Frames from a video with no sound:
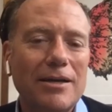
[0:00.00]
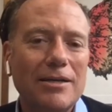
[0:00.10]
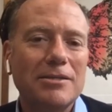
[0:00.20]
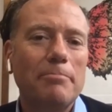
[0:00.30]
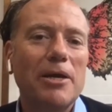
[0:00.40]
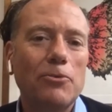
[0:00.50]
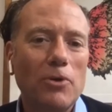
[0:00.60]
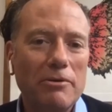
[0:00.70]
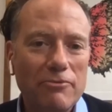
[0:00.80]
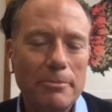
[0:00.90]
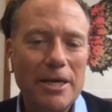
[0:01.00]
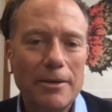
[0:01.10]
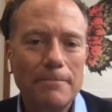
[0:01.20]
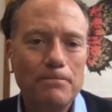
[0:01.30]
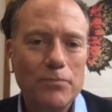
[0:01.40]
big one for me.
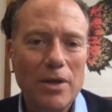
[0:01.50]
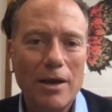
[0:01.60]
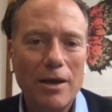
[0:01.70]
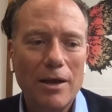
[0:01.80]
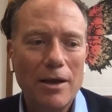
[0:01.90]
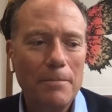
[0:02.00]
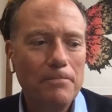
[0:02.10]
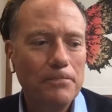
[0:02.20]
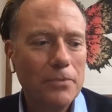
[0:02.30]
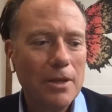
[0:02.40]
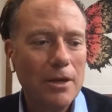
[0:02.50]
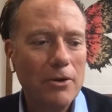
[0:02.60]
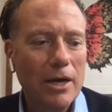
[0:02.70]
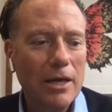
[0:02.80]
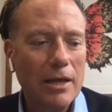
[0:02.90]

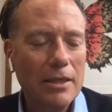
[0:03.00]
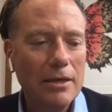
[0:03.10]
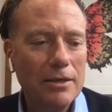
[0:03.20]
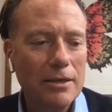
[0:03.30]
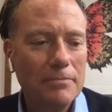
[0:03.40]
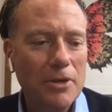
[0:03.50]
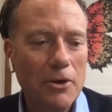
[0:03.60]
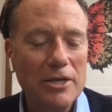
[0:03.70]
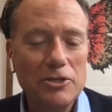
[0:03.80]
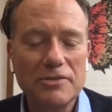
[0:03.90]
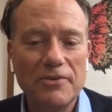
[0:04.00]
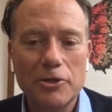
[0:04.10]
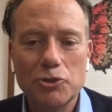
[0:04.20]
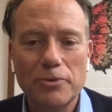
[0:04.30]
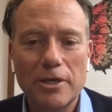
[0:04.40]
I think I just
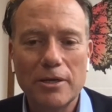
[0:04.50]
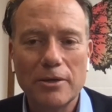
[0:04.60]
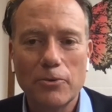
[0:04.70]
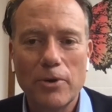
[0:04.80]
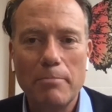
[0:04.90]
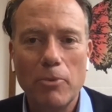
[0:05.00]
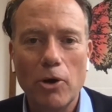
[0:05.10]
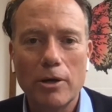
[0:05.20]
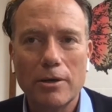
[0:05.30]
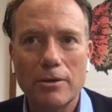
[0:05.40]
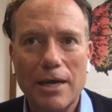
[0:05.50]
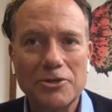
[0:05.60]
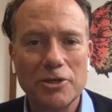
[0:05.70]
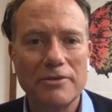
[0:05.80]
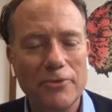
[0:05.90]
finished reading a great book,
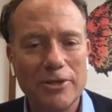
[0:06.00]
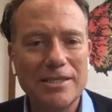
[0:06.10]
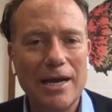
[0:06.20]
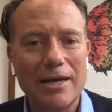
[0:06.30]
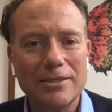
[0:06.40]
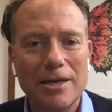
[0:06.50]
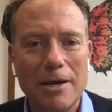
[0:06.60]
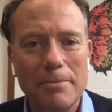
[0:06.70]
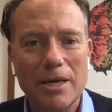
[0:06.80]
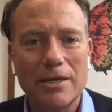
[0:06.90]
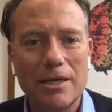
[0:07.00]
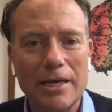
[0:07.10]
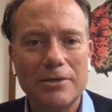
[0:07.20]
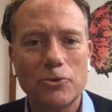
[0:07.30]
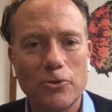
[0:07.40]
actually for the second time,
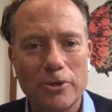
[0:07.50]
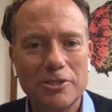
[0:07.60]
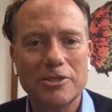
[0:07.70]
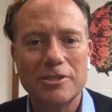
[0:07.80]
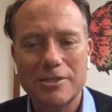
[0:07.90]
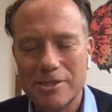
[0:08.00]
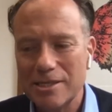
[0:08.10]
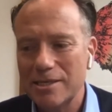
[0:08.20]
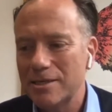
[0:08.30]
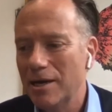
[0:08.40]
Clayton Christensen.